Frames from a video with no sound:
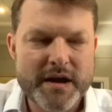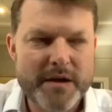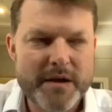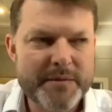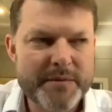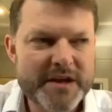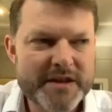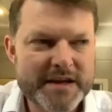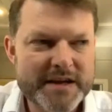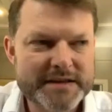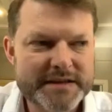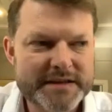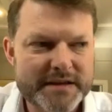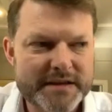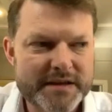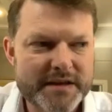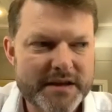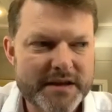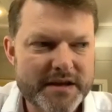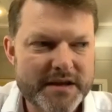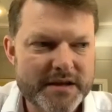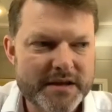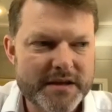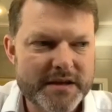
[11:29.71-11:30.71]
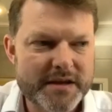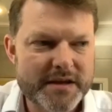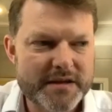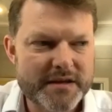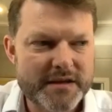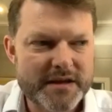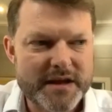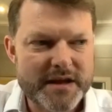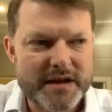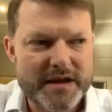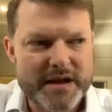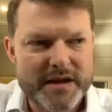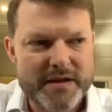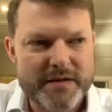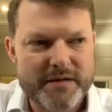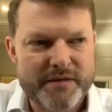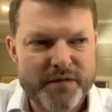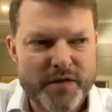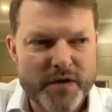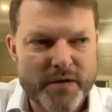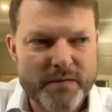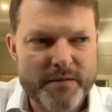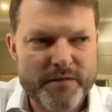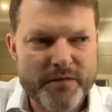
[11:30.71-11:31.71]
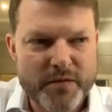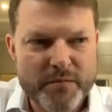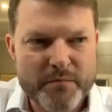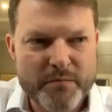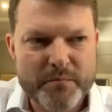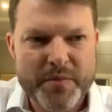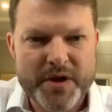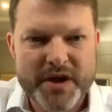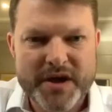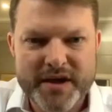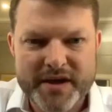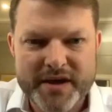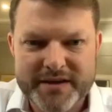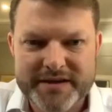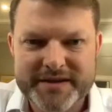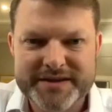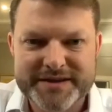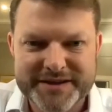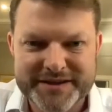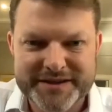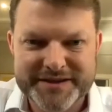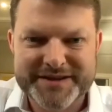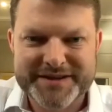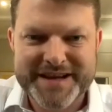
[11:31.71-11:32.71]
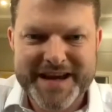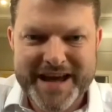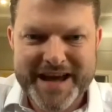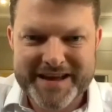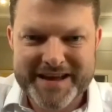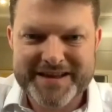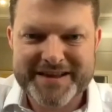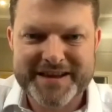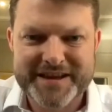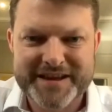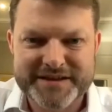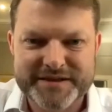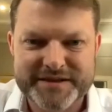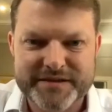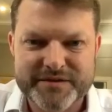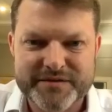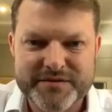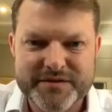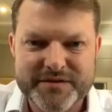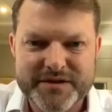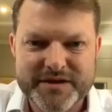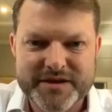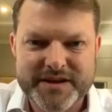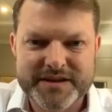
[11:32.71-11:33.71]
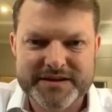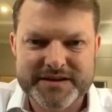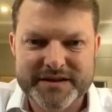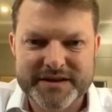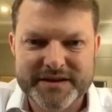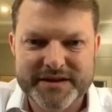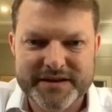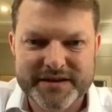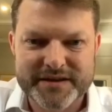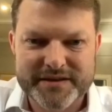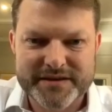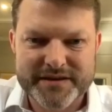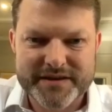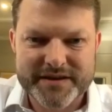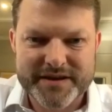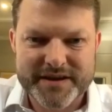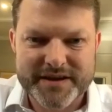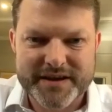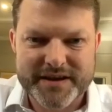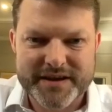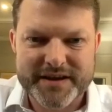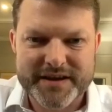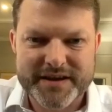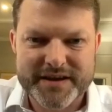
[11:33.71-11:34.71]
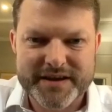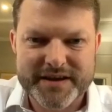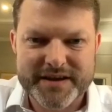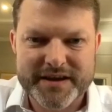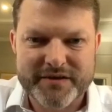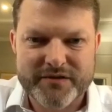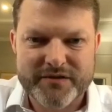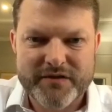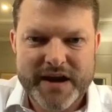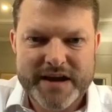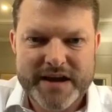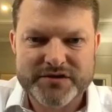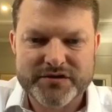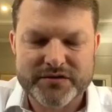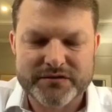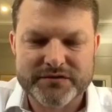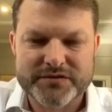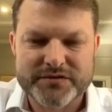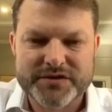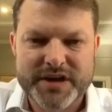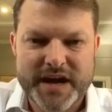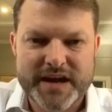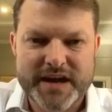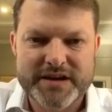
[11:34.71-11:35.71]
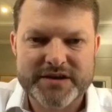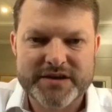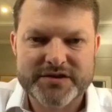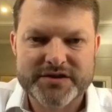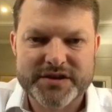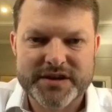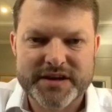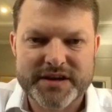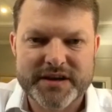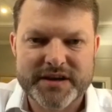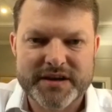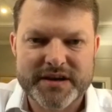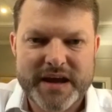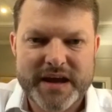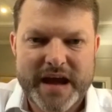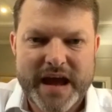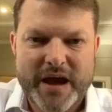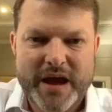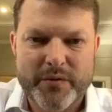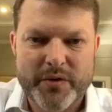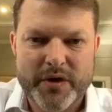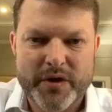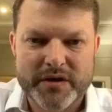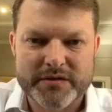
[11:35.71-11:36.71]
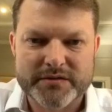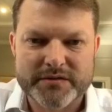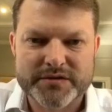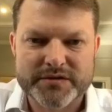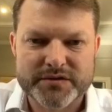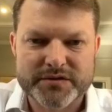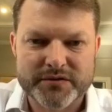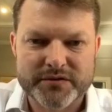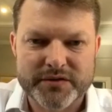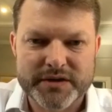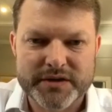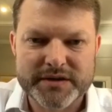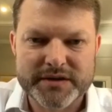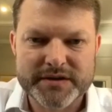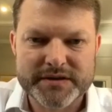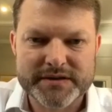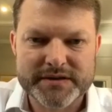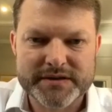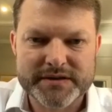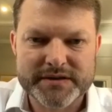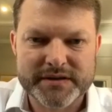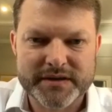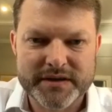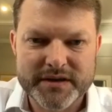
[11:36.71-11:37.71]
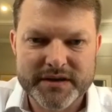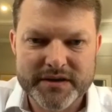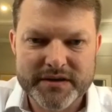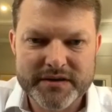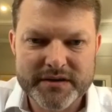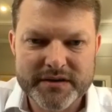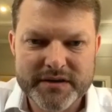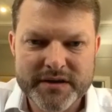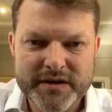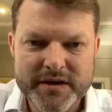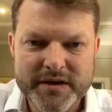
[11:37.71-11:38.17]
I mean, there's from birth to death, there's a gradual change in how our joints look.